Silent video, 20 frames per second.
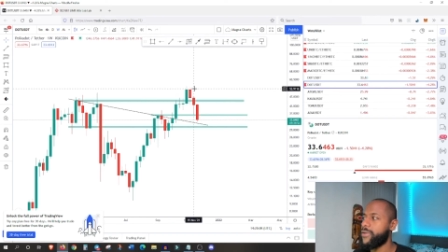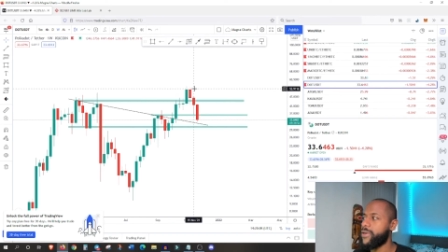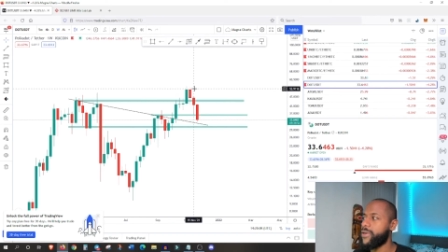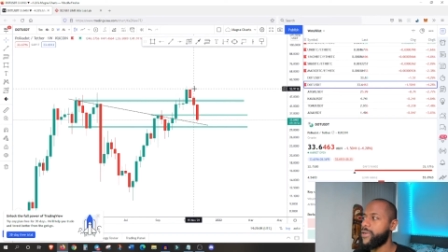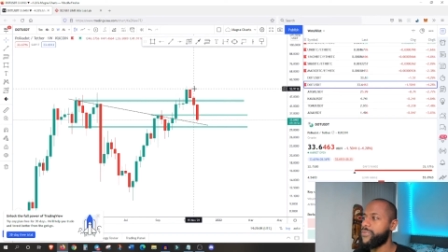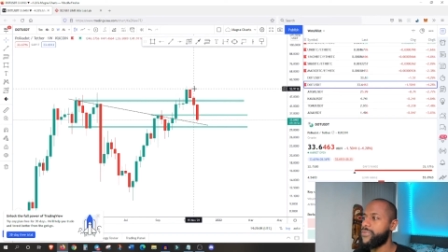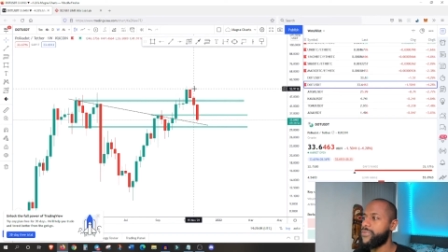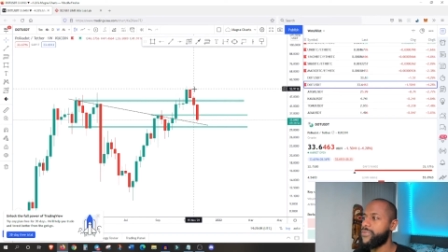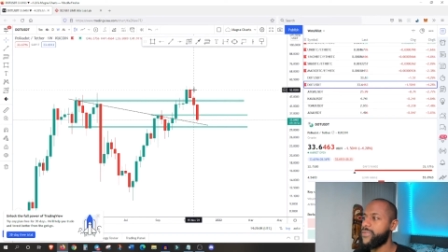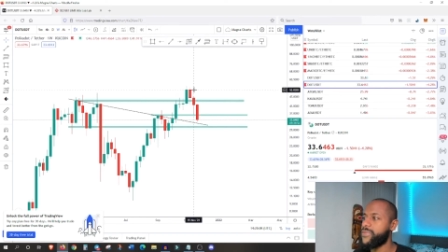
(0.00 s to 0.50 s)

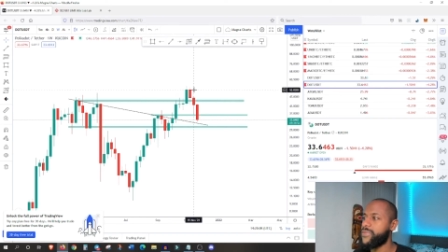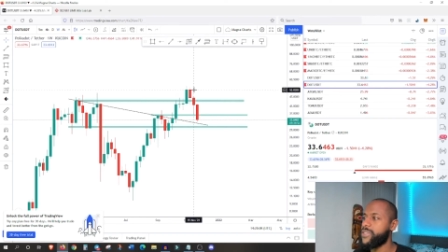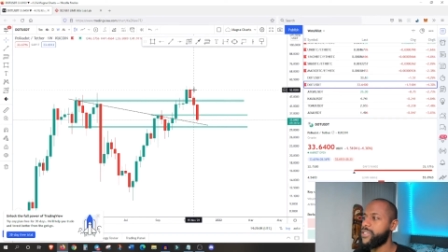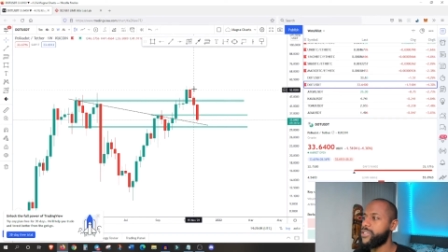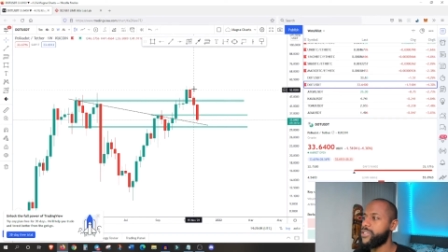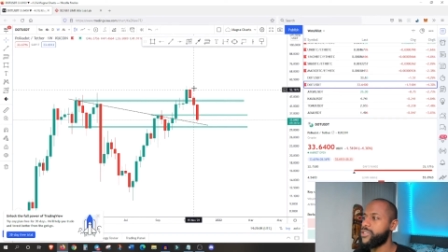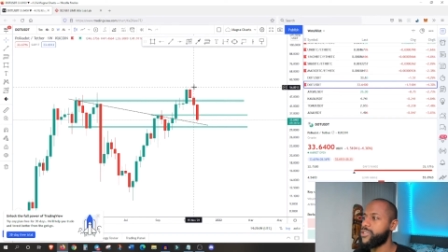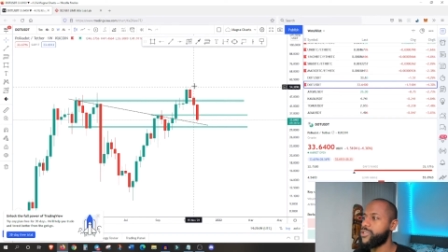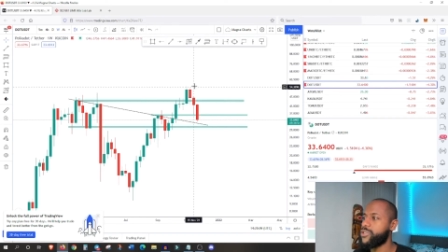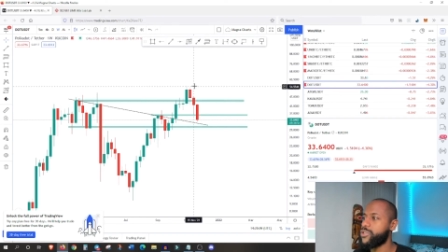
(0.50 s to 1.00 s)
at around
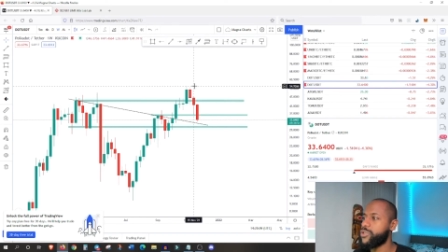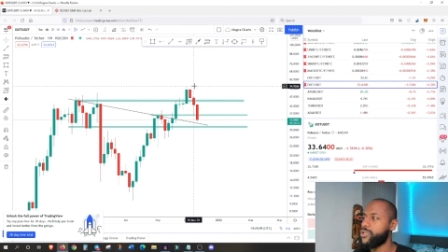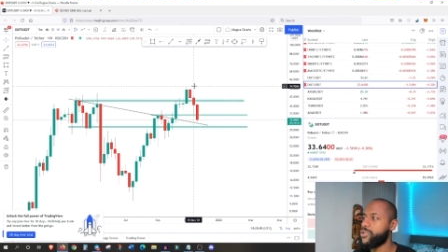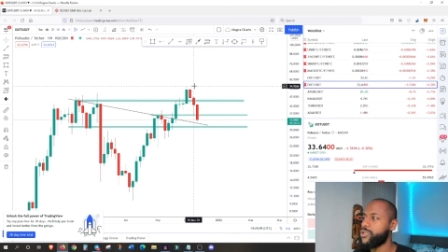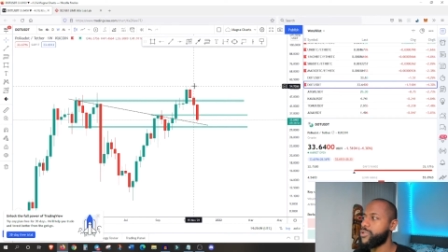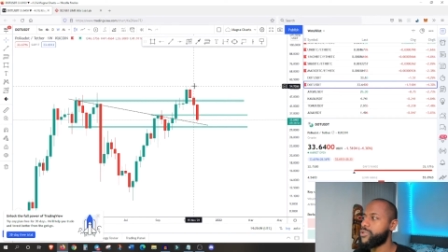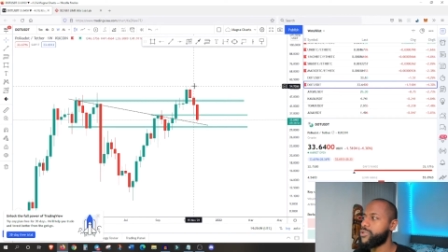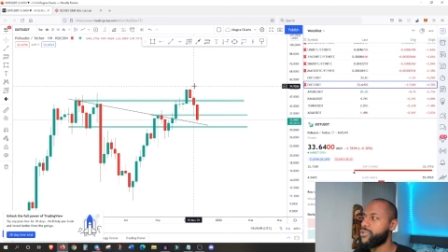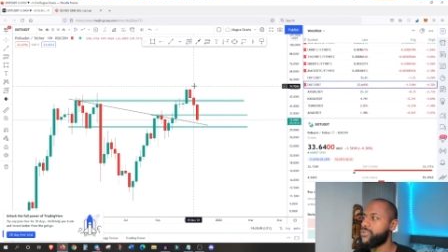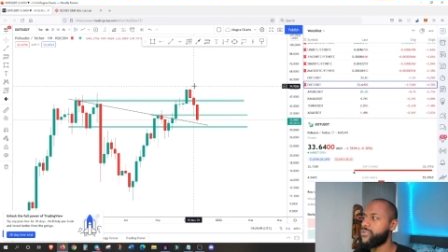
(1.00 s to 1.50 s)

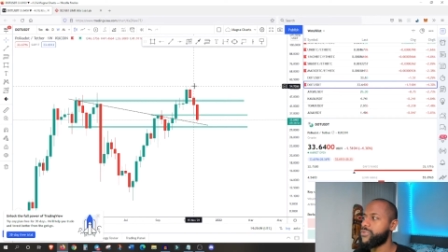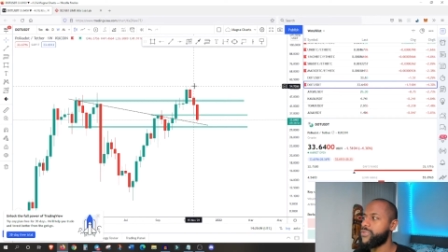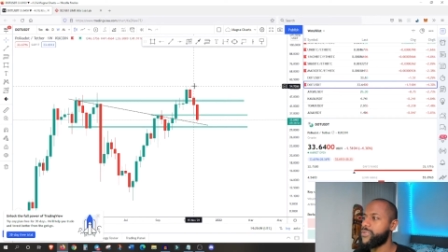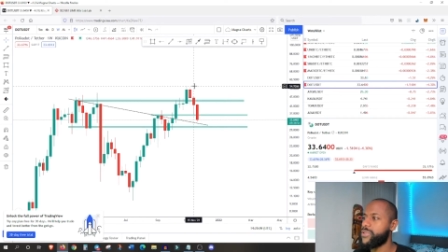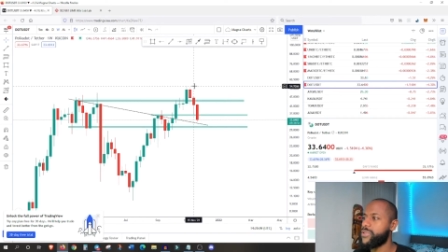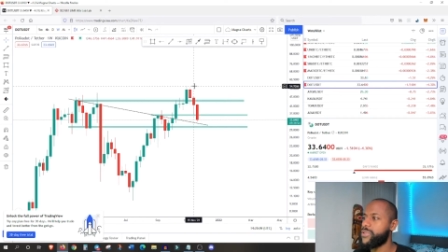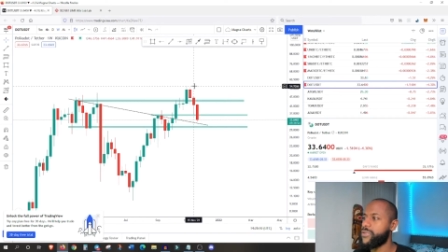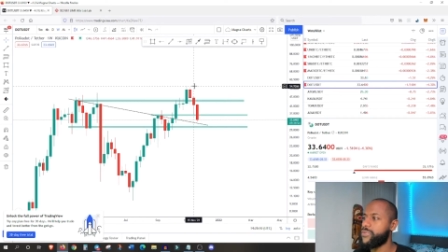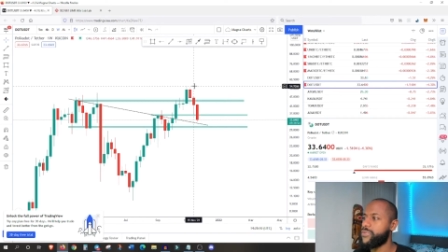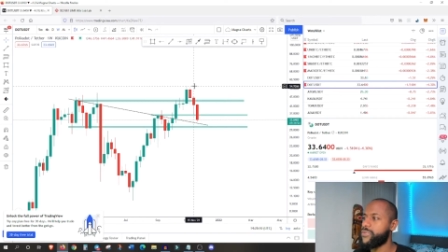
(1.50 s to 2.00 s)

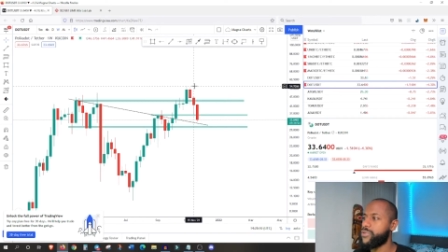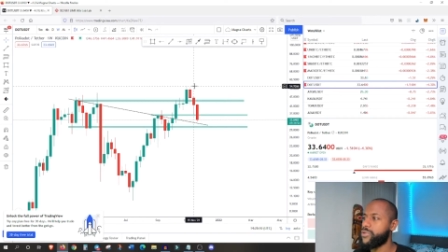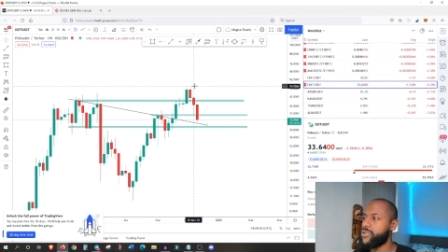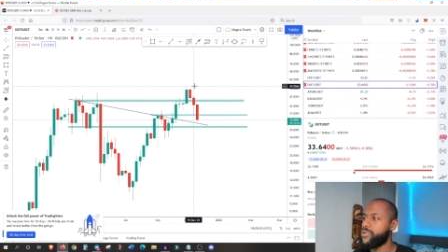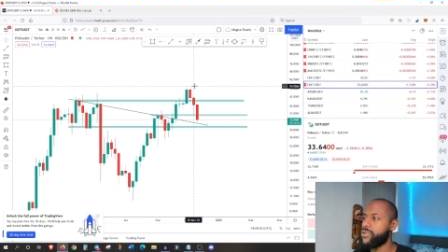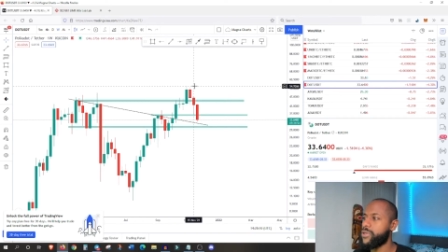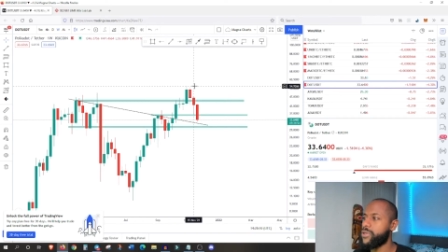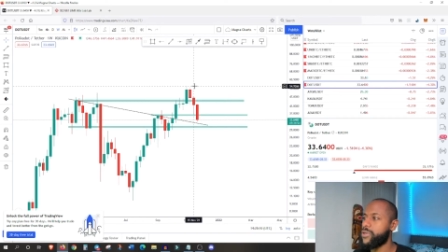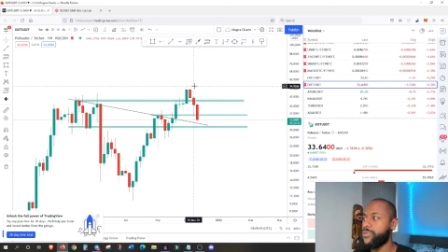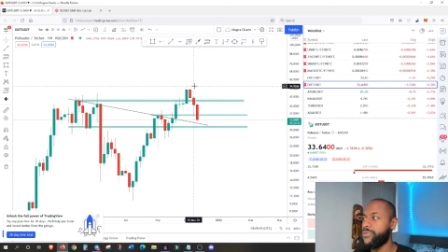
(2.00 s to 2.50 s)

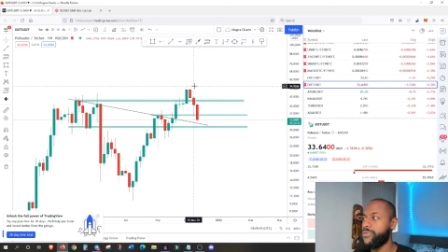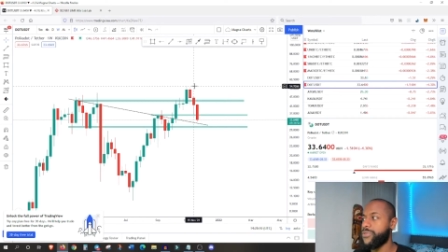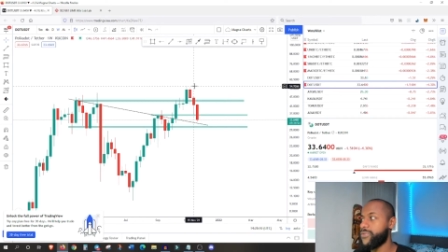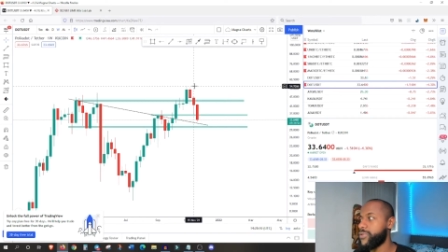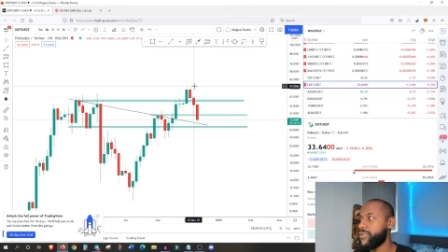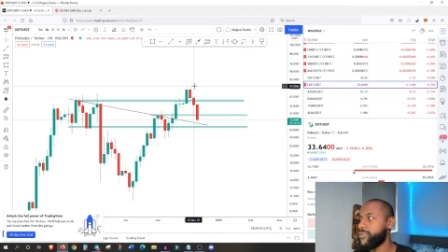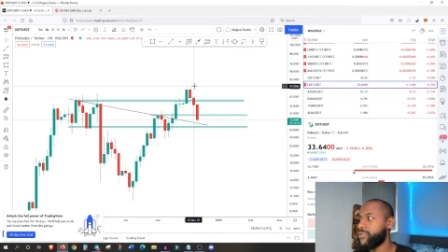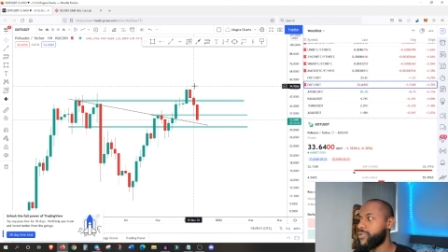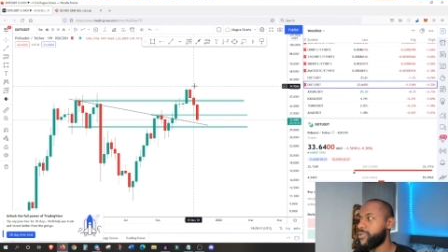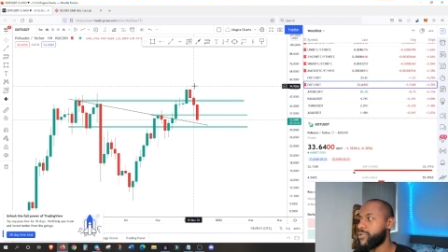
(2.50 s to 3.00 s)

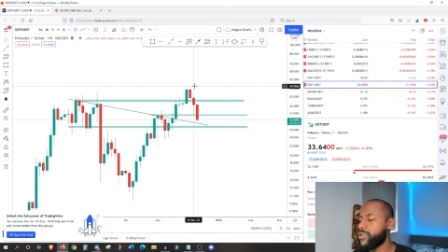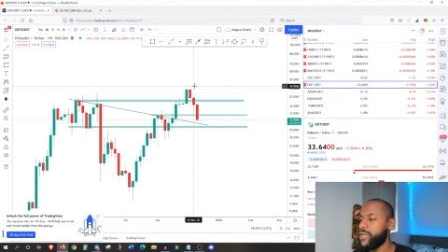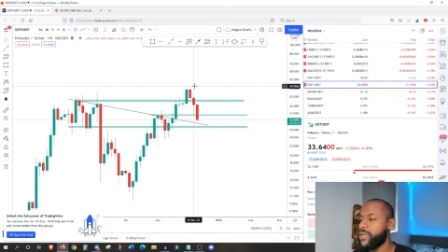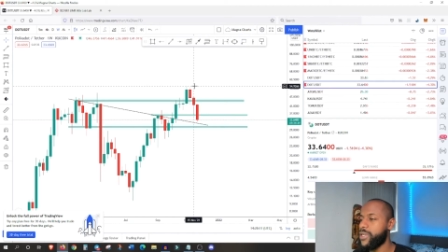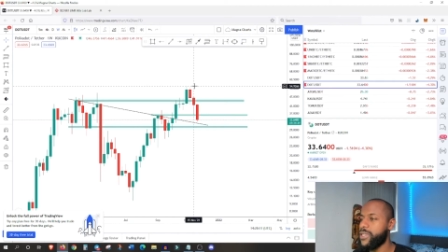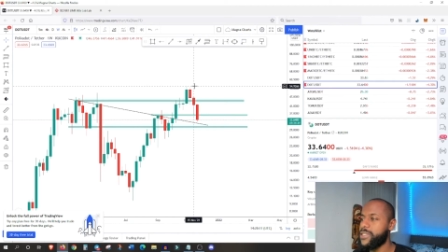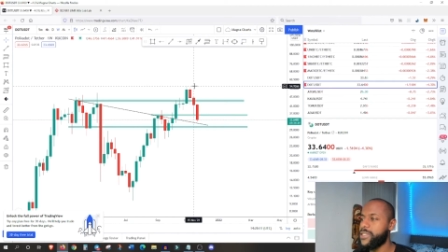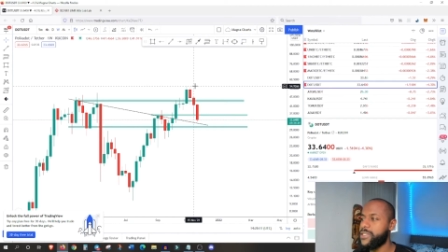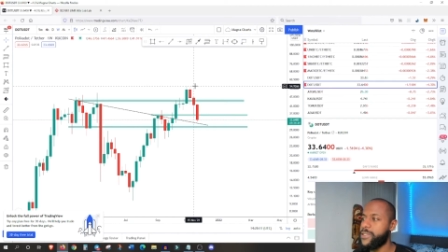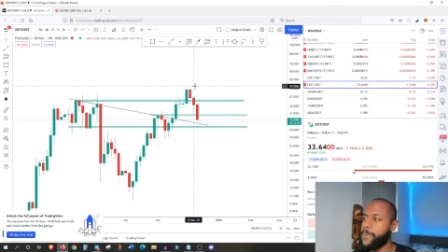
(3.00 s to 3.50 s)

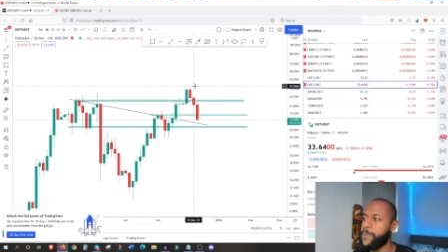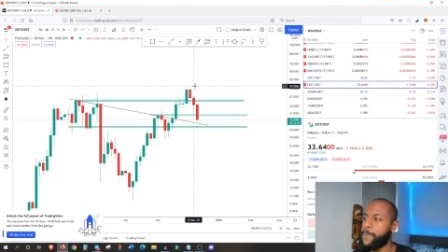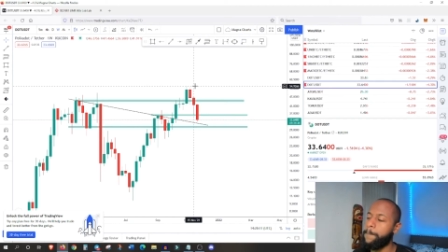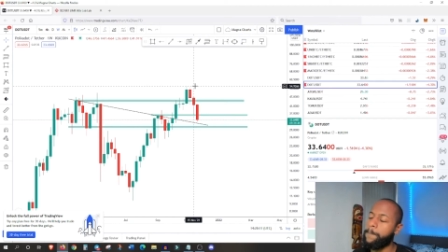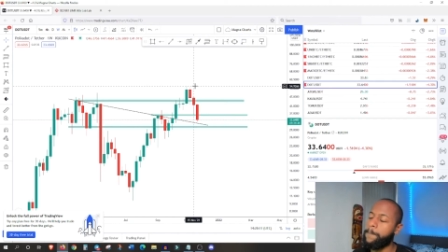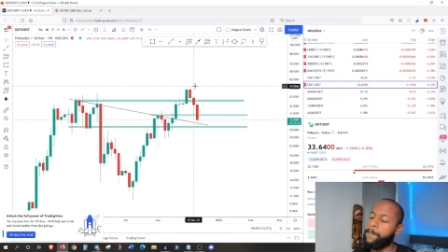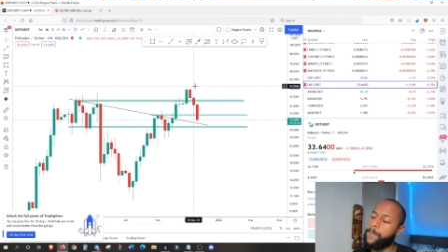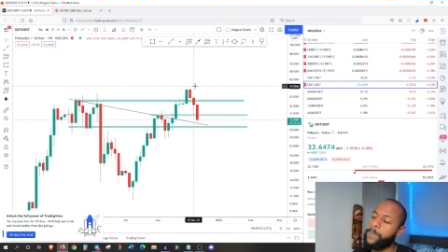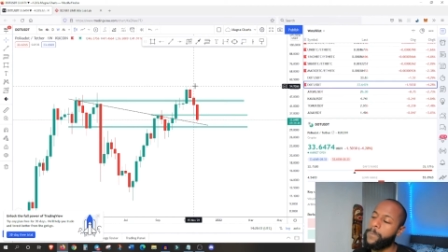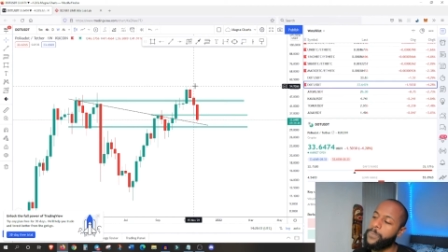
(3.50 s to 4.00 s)

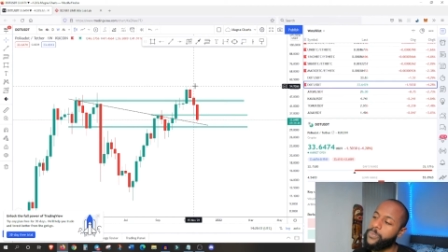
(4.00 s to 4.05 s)
$54.